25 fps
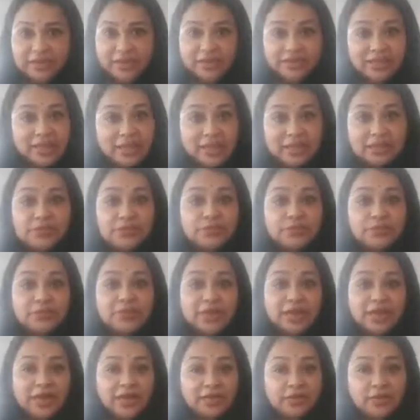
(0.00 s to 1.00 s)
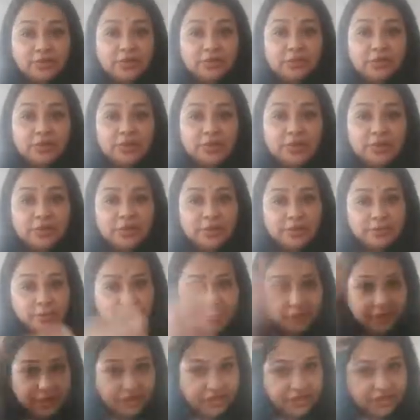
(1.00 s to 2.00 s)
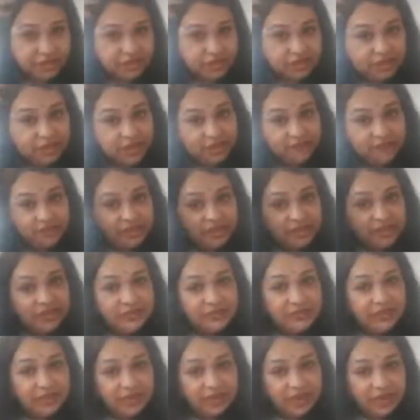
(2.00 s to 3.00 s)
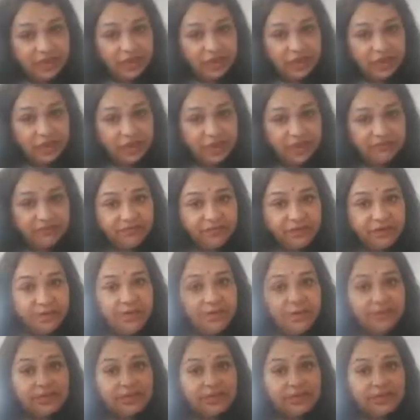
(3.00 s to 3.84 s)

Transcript: Last week I had told you all about the hair shaft. This is the hair shaft.